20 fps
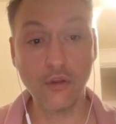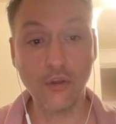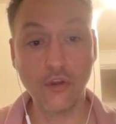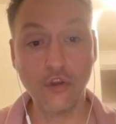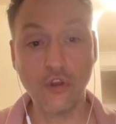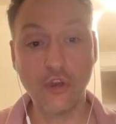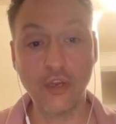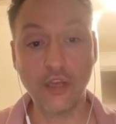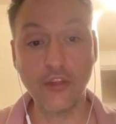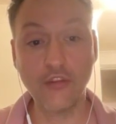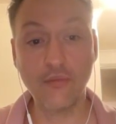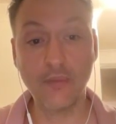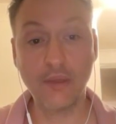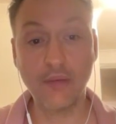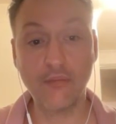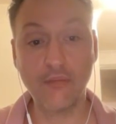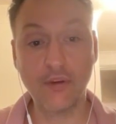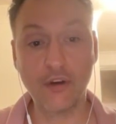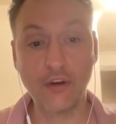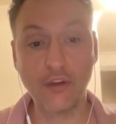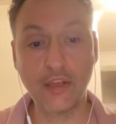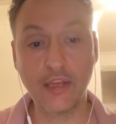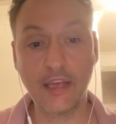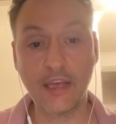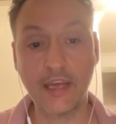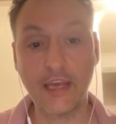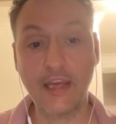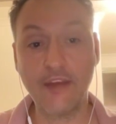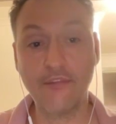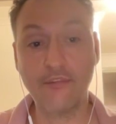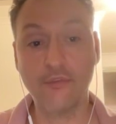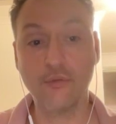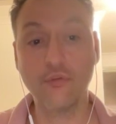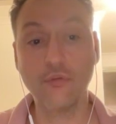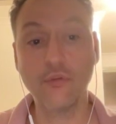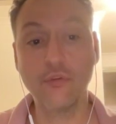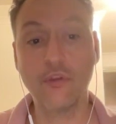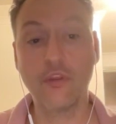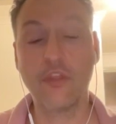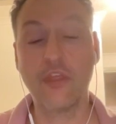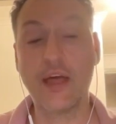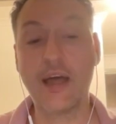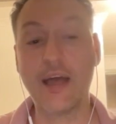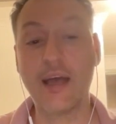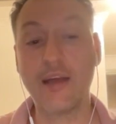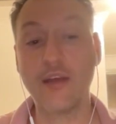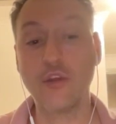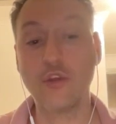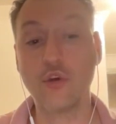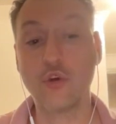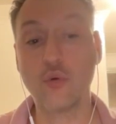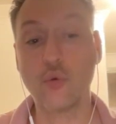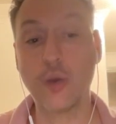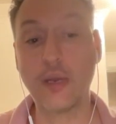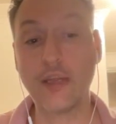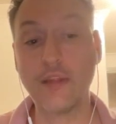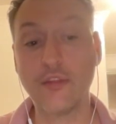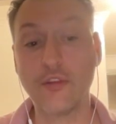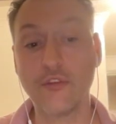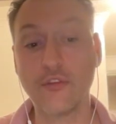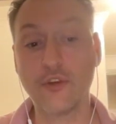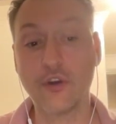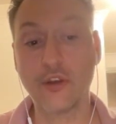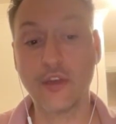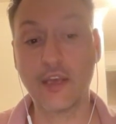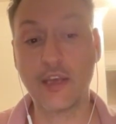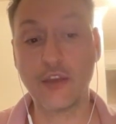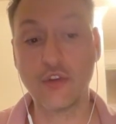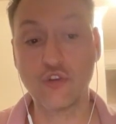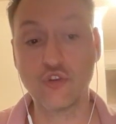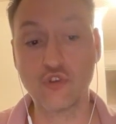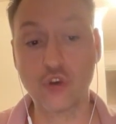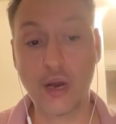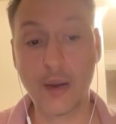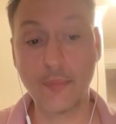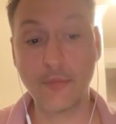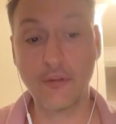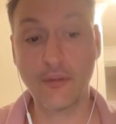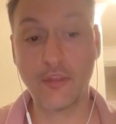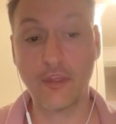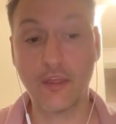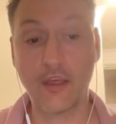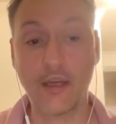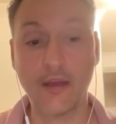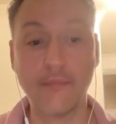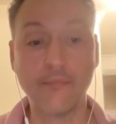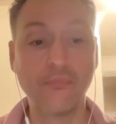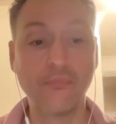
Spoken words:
you need to be very careful that your queen does not get trapped there.